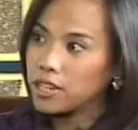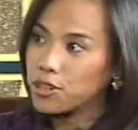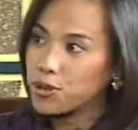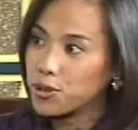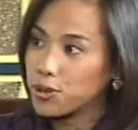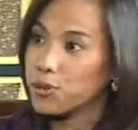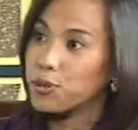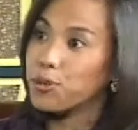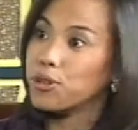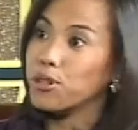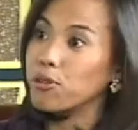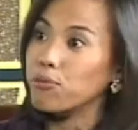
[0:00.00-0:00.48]

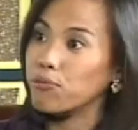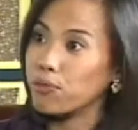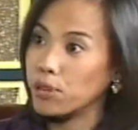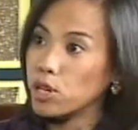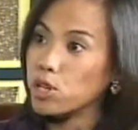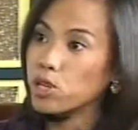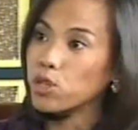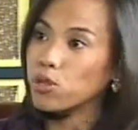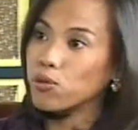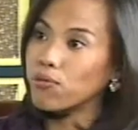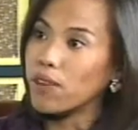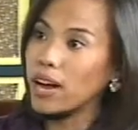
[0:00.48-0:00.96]
due to the
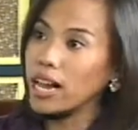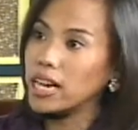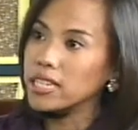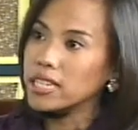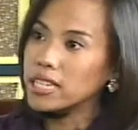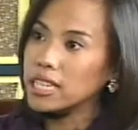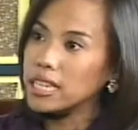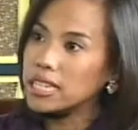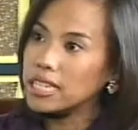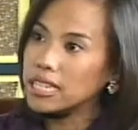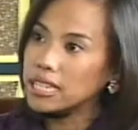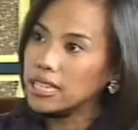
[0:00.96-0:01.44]
first-to-file
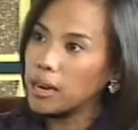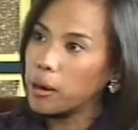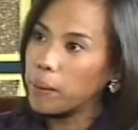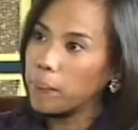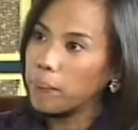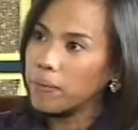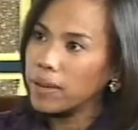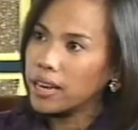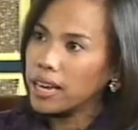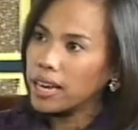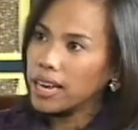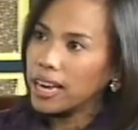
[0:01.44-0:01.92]

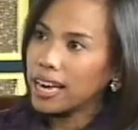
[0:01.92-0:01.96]
system.